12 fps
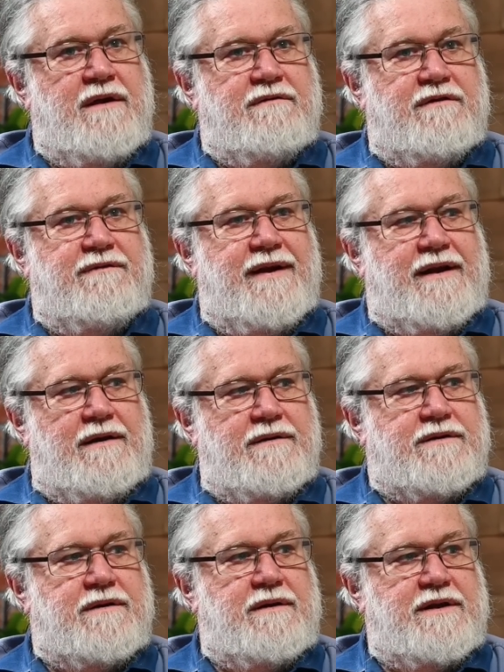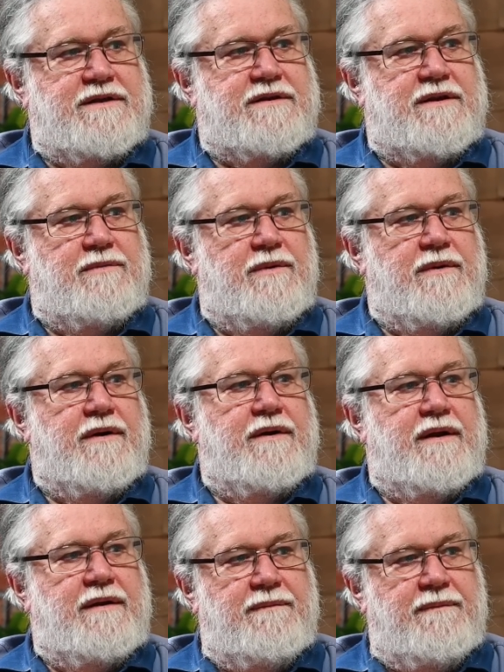Van Wyk Louw told us that we were going
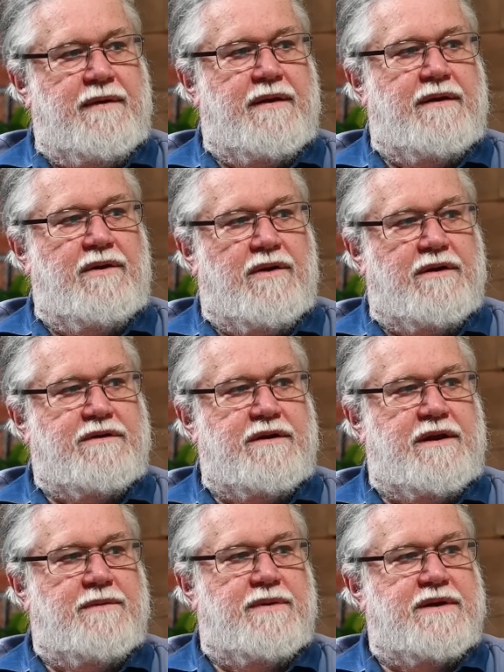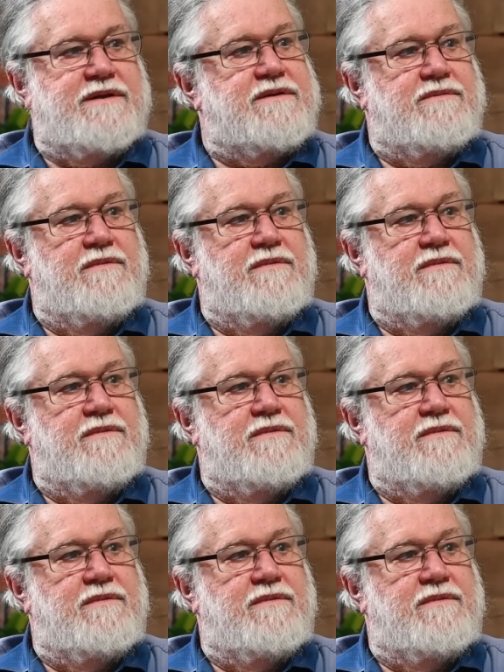to, look into the abyss.